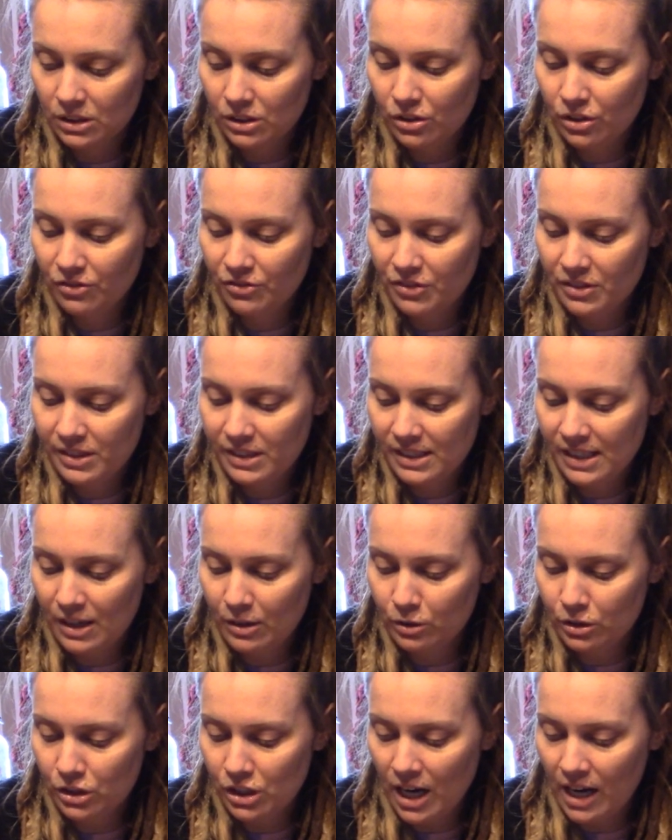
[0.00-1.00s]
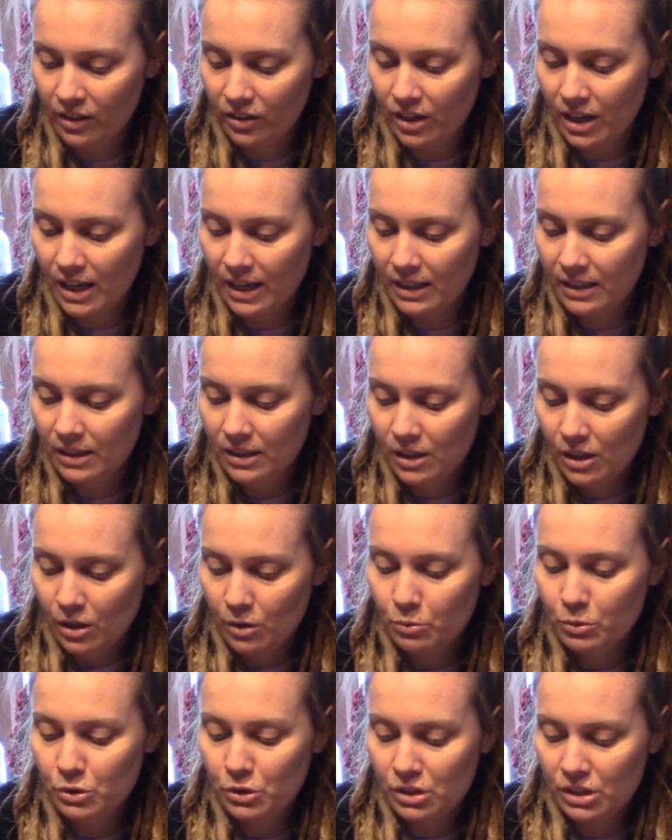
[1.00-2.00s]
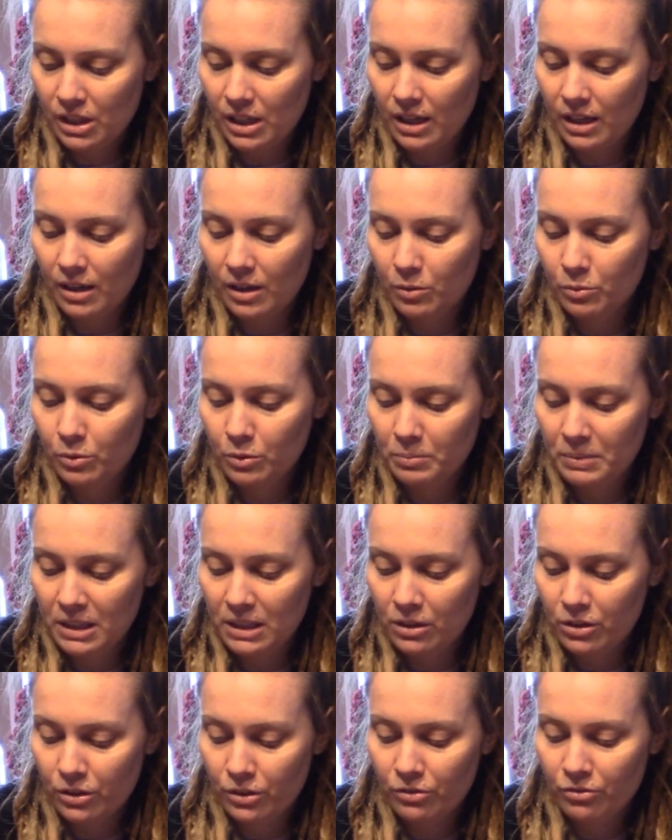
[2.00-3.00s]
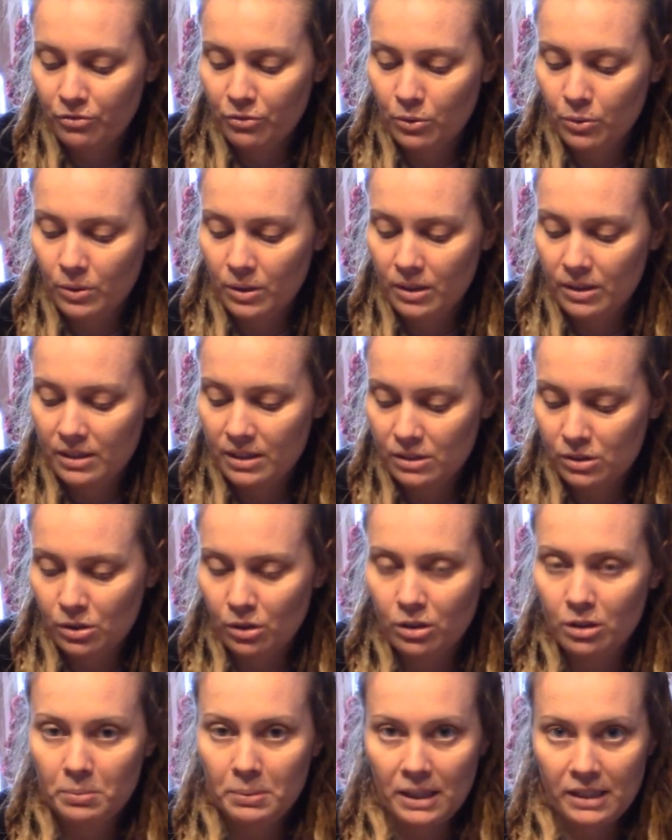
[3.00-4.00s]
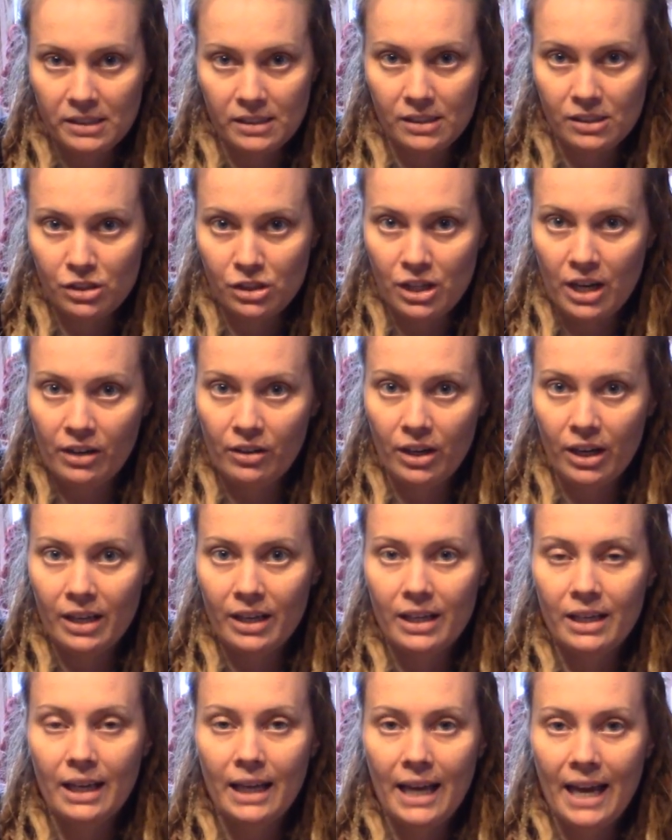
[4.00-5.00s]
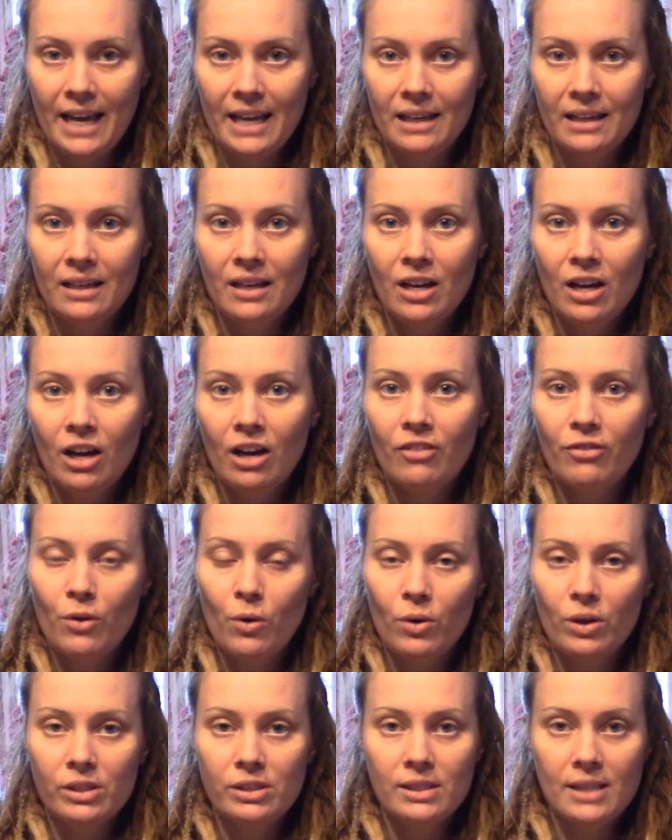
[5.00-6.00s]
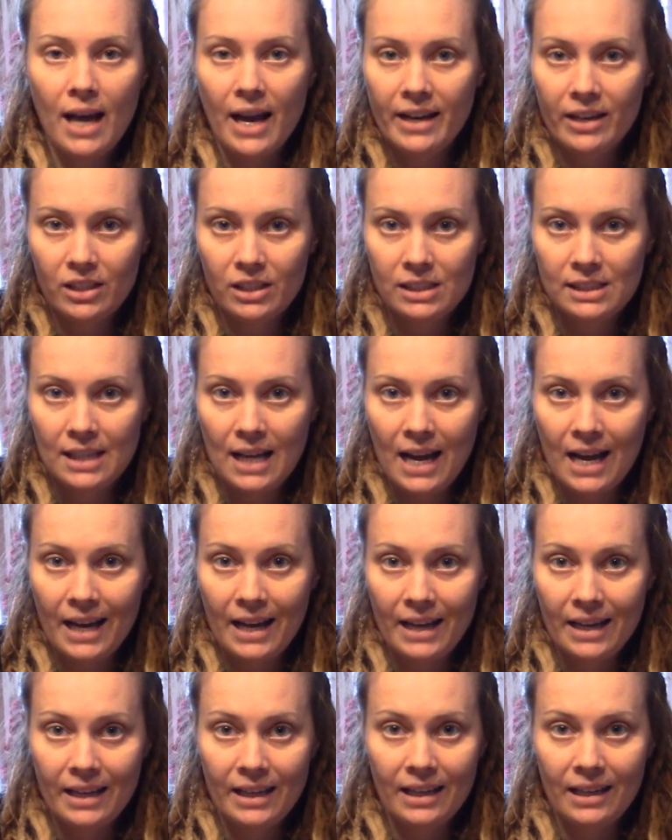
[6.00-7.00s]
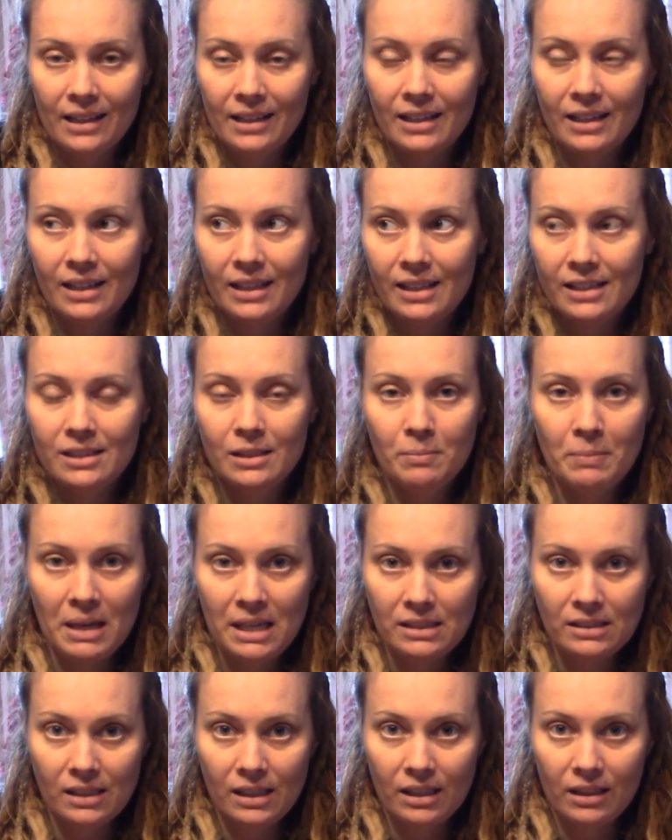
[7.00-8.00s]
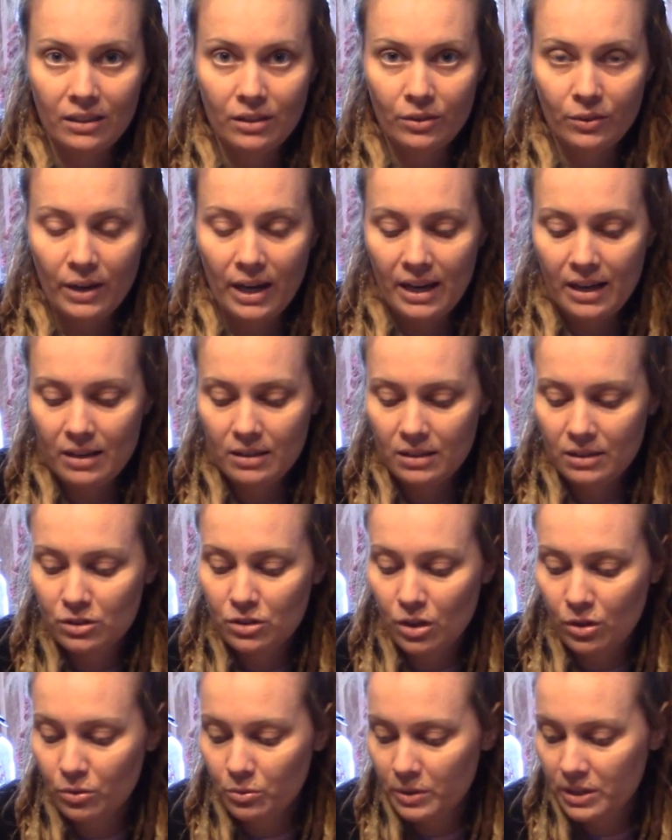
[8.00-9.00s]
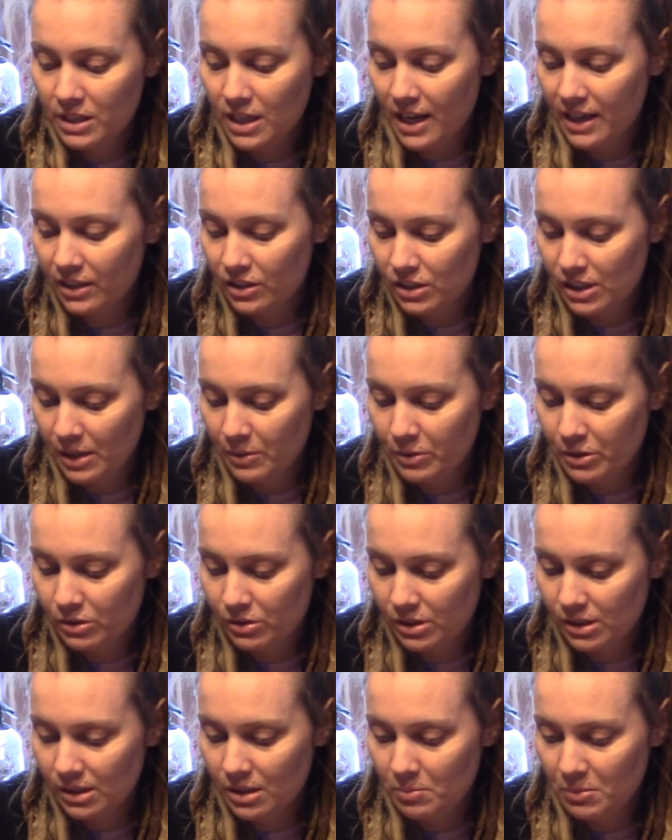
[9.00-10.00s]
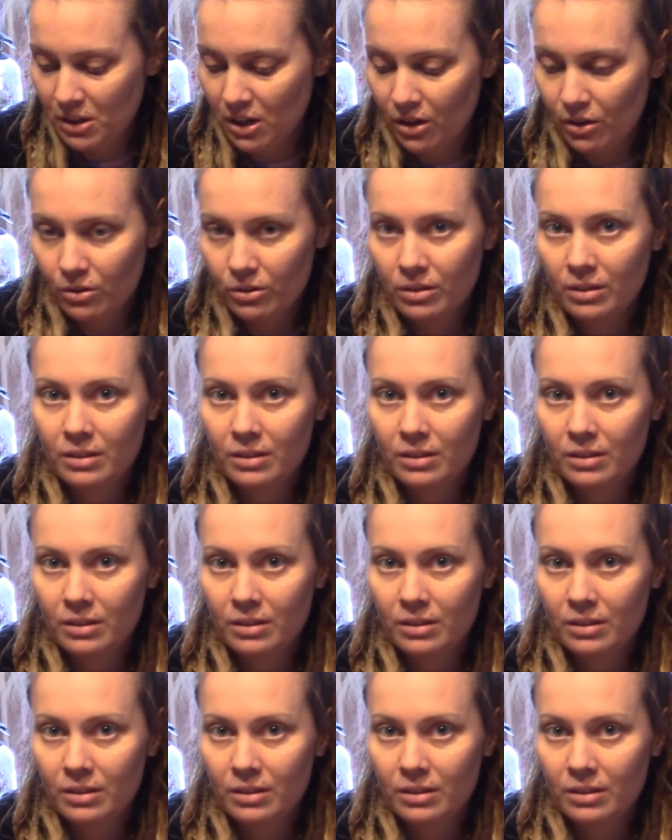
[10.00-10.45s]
good for the sacral chakra, which uh, will be good for the solar plexus chakra. And again, of course, tiger's eye is amazing, okay? Don't wear tiger's eye when you sleep, though